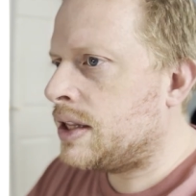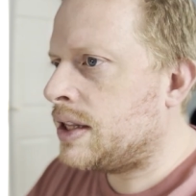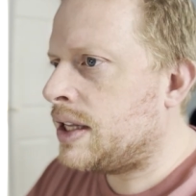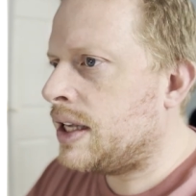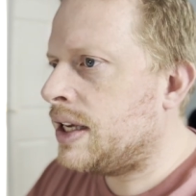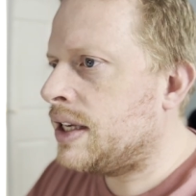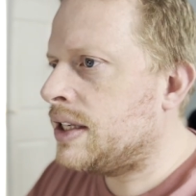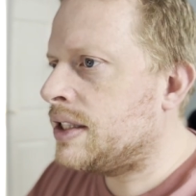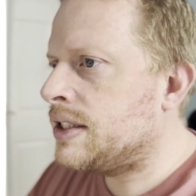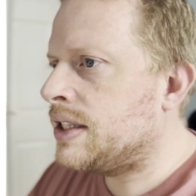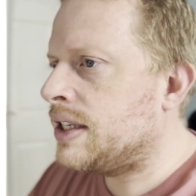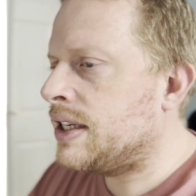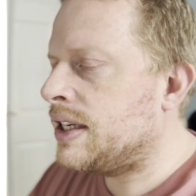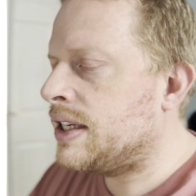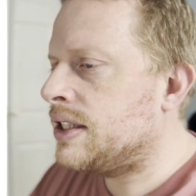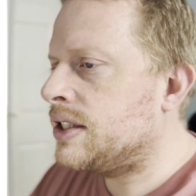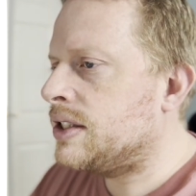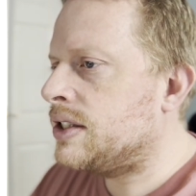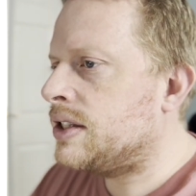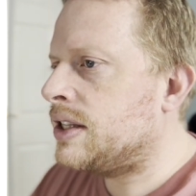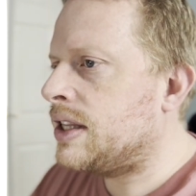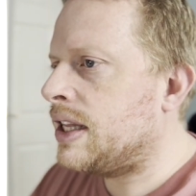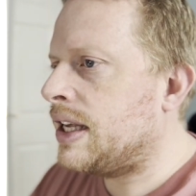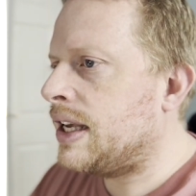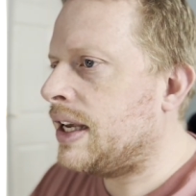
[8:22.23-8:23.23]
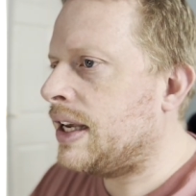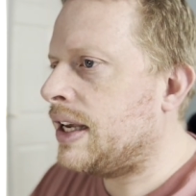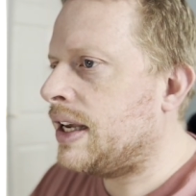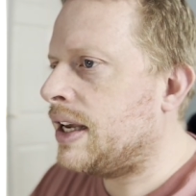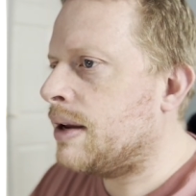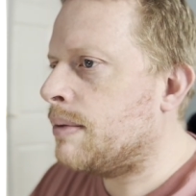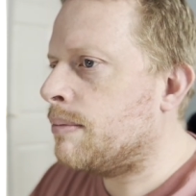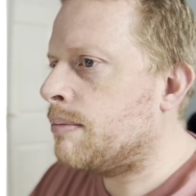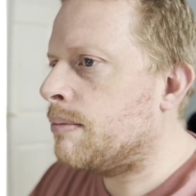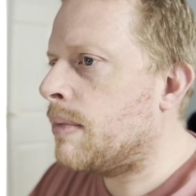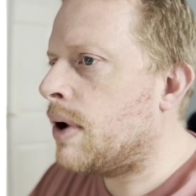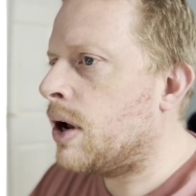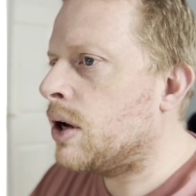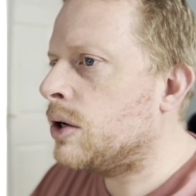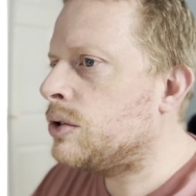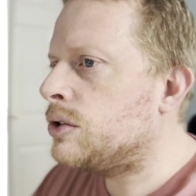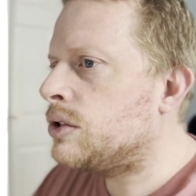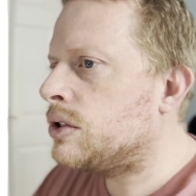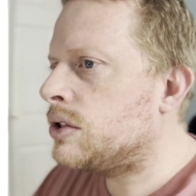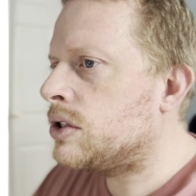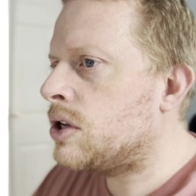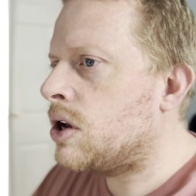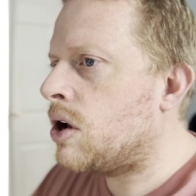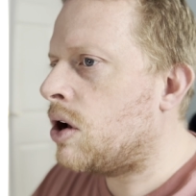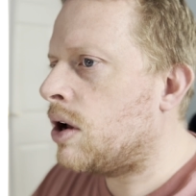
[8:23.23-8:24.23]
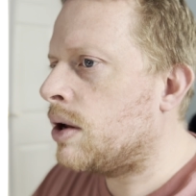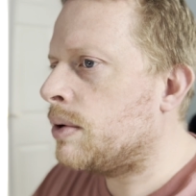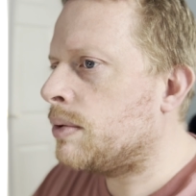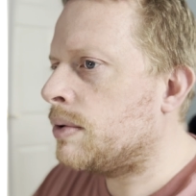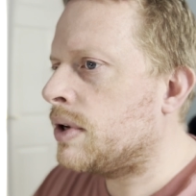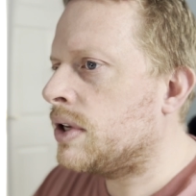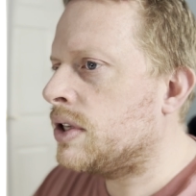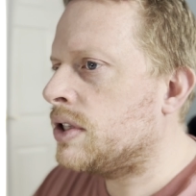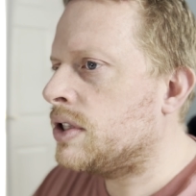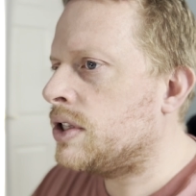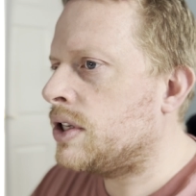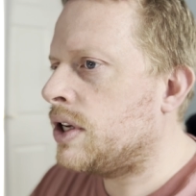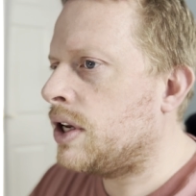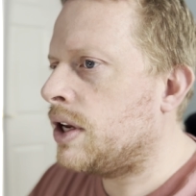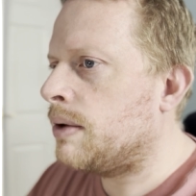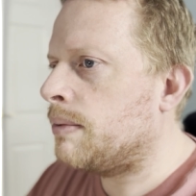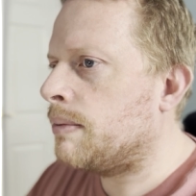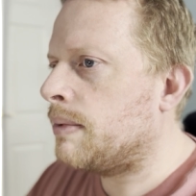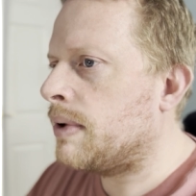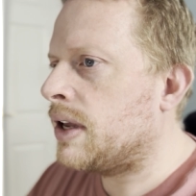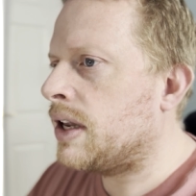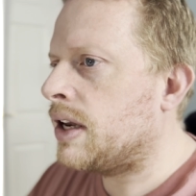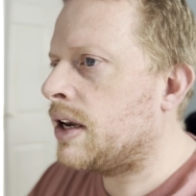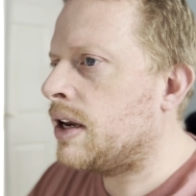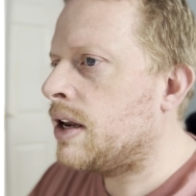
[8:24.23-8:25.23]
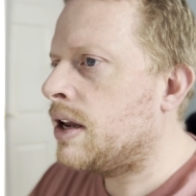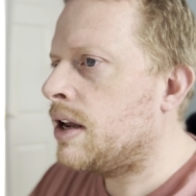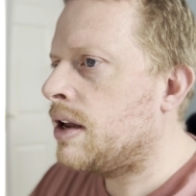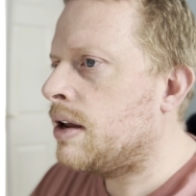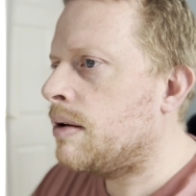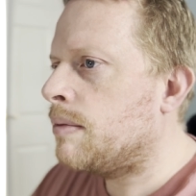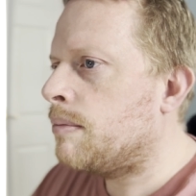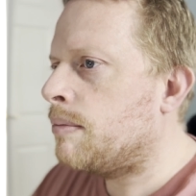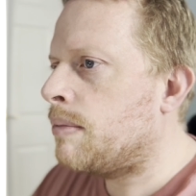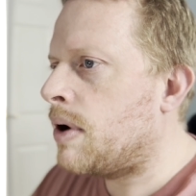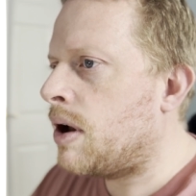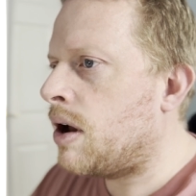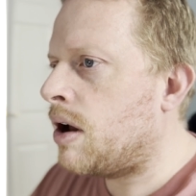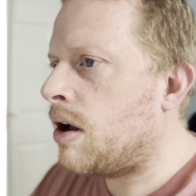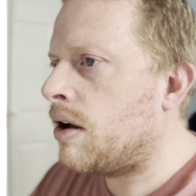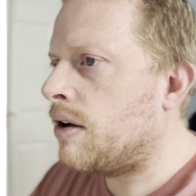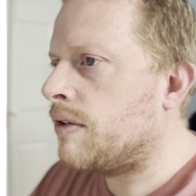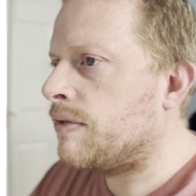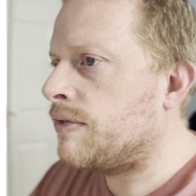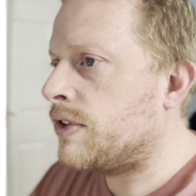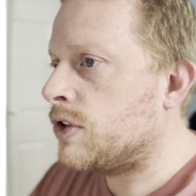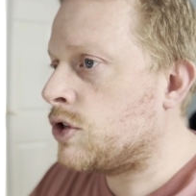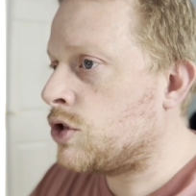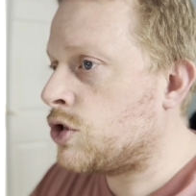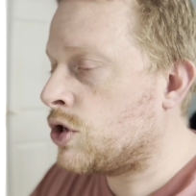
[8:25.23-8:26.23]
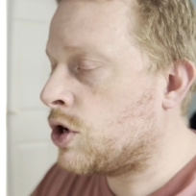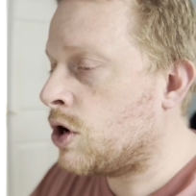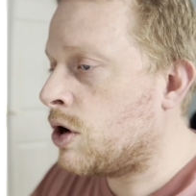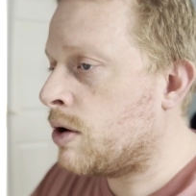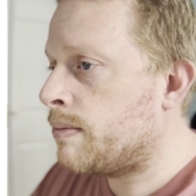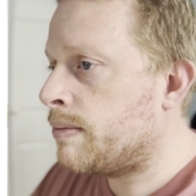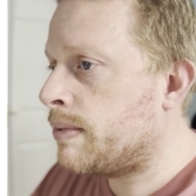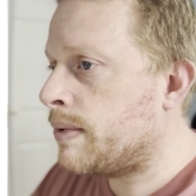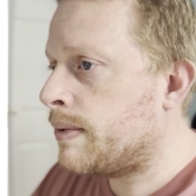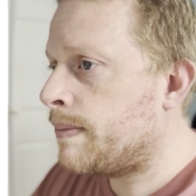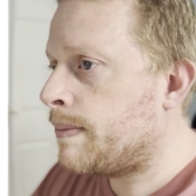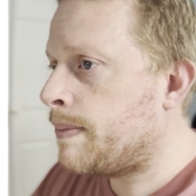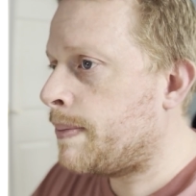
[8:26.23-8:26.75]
This is the most time-consuming part of the job,